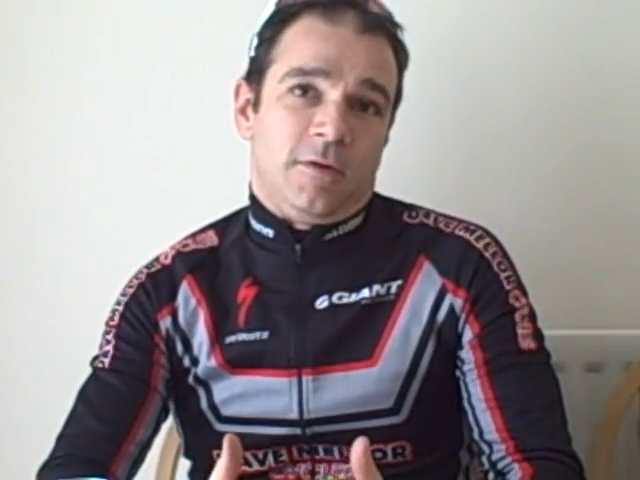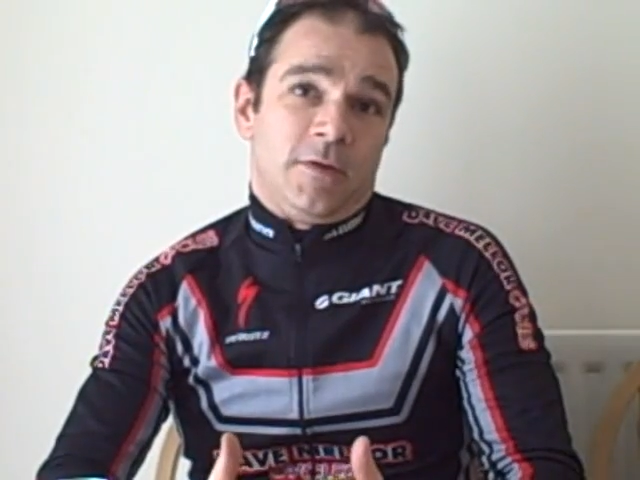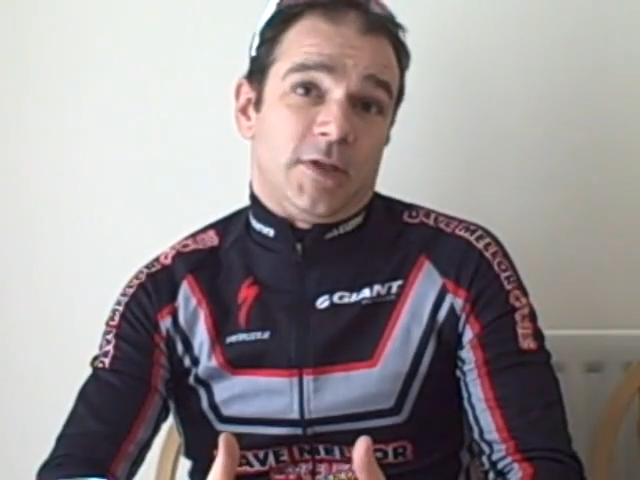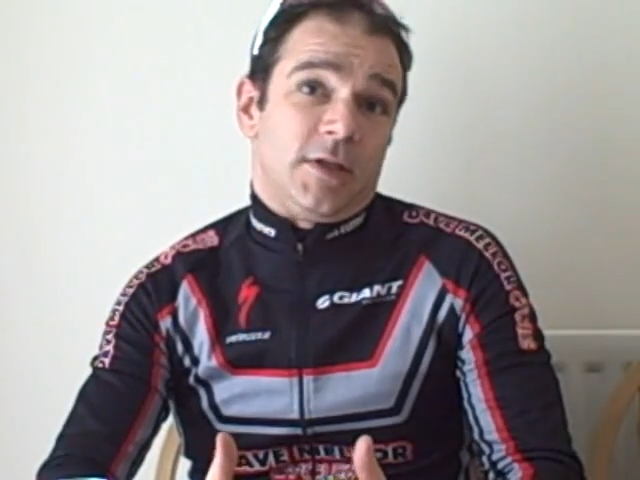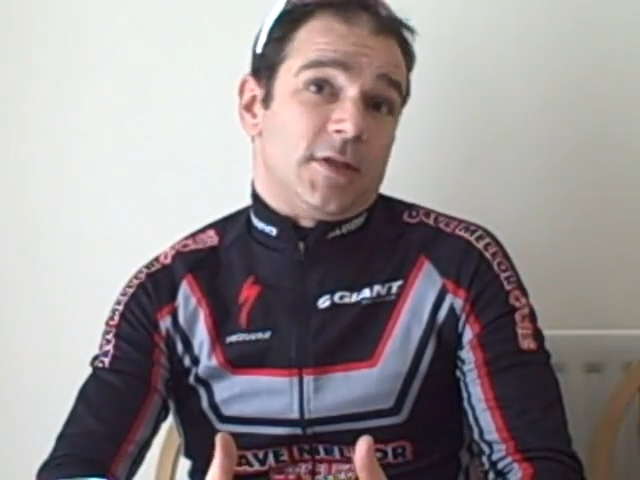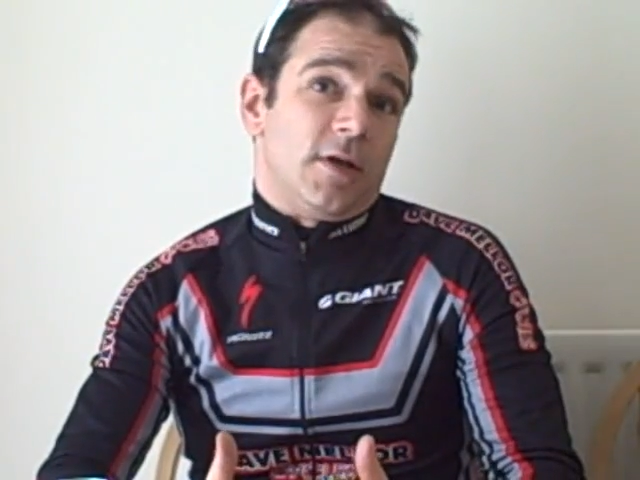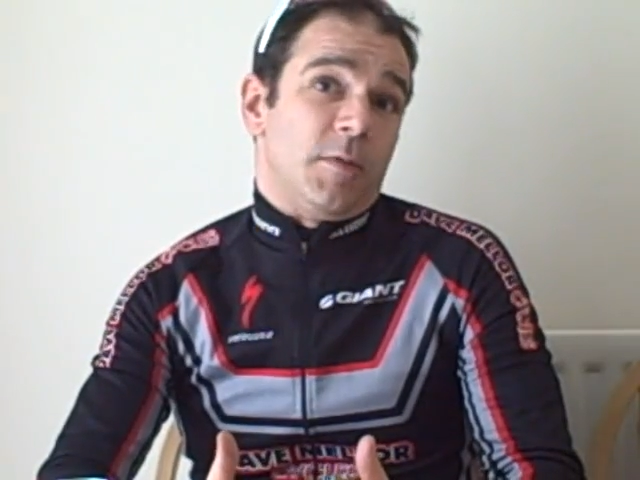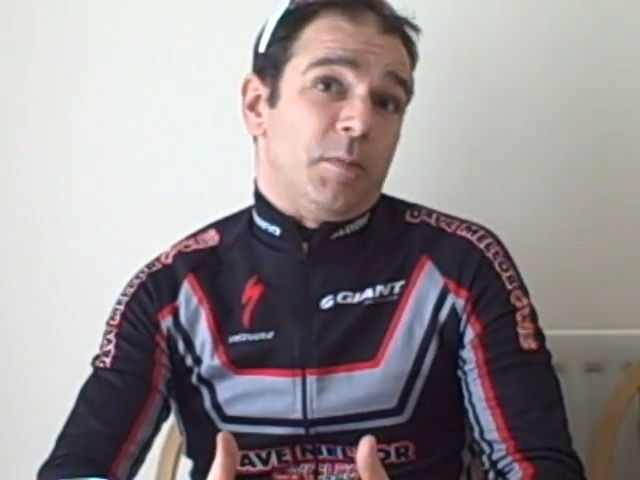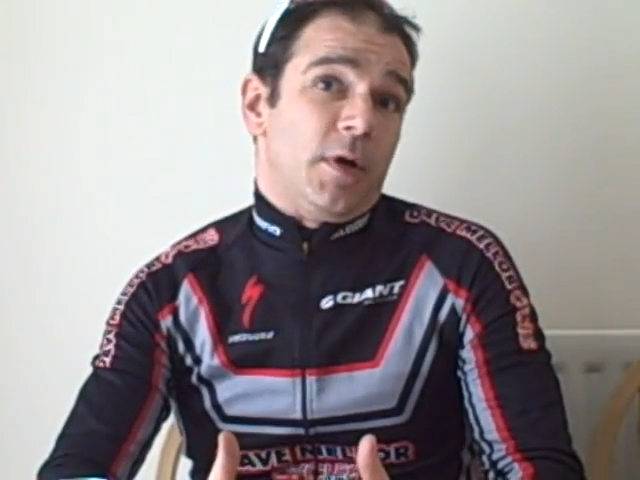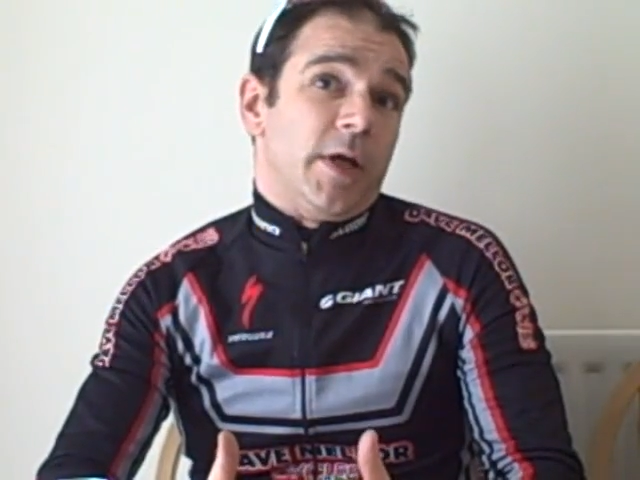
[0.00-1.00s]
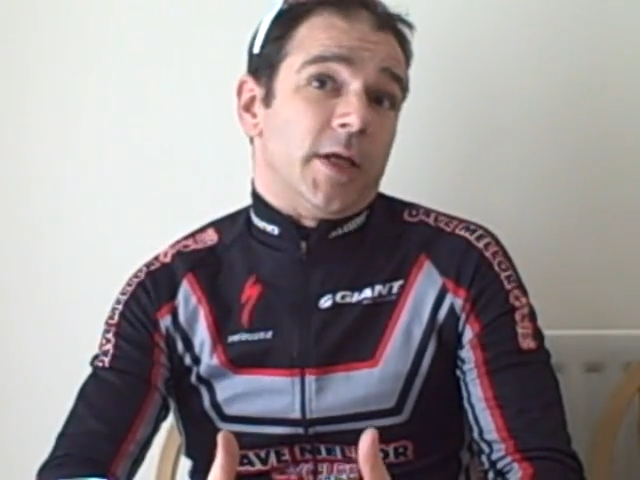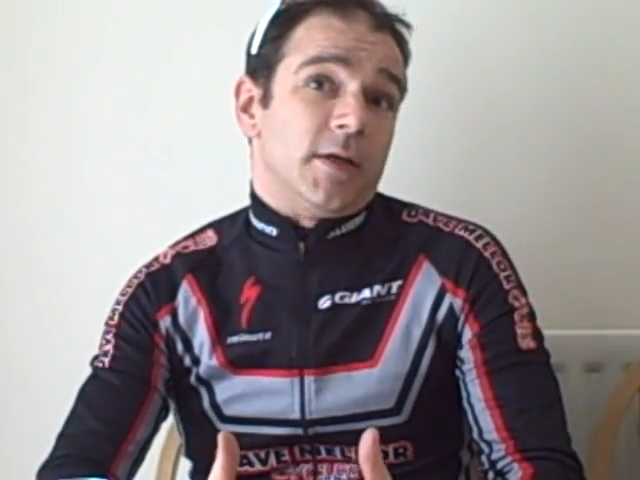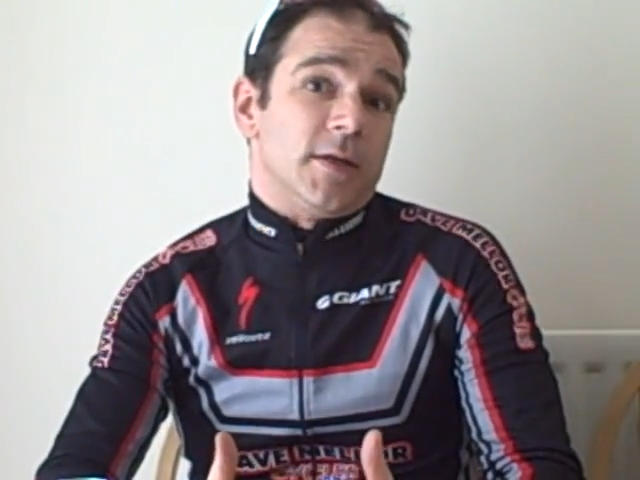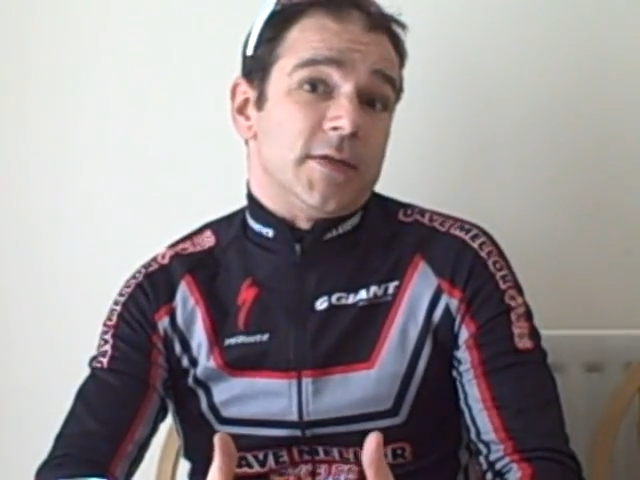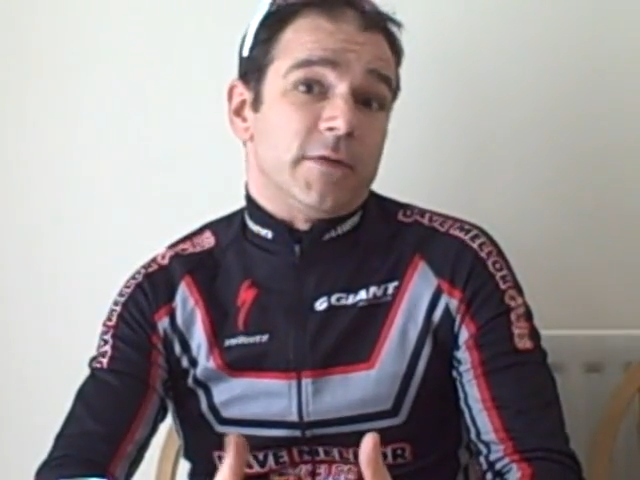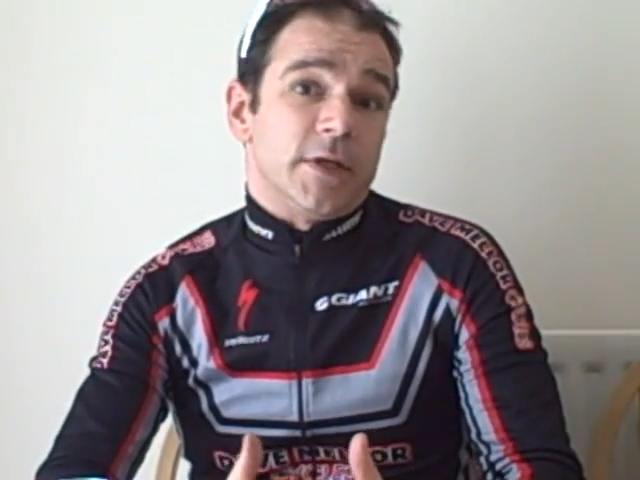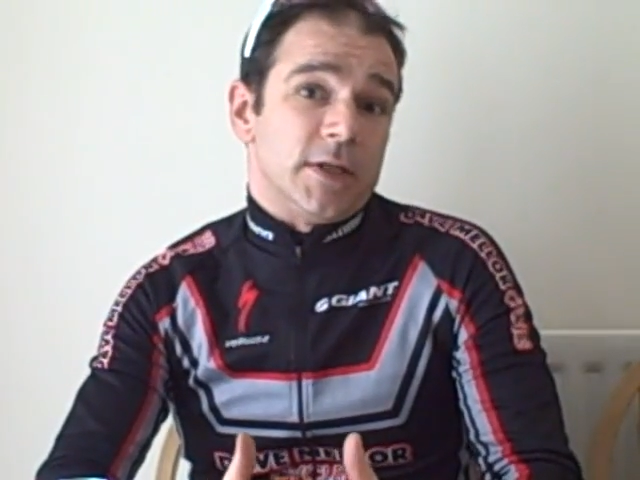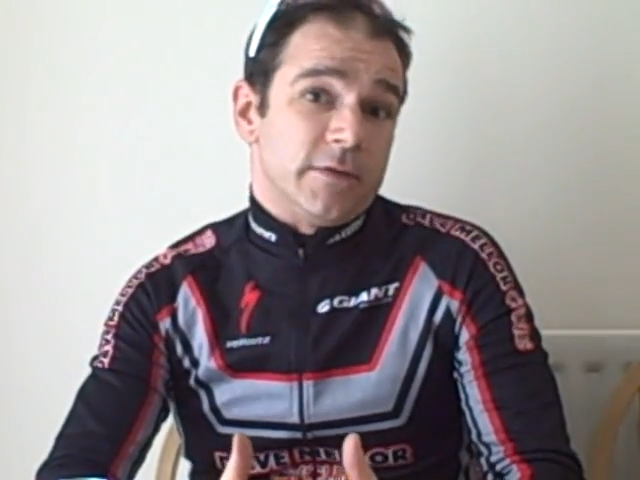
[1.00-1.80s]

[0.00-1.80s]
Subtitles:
obviously the type of bike is very